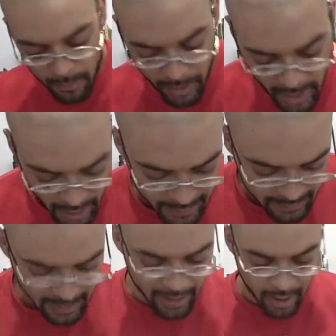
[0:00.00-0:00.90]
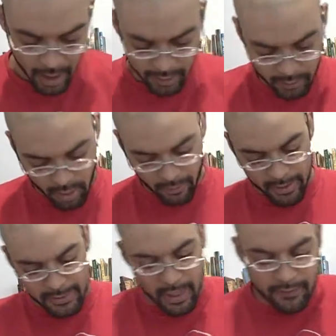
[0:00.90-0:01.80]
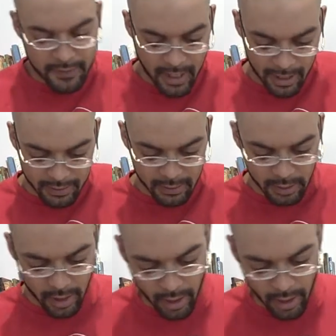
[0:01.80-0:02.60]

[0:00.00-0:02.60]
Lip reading: But she was talking about safe sex.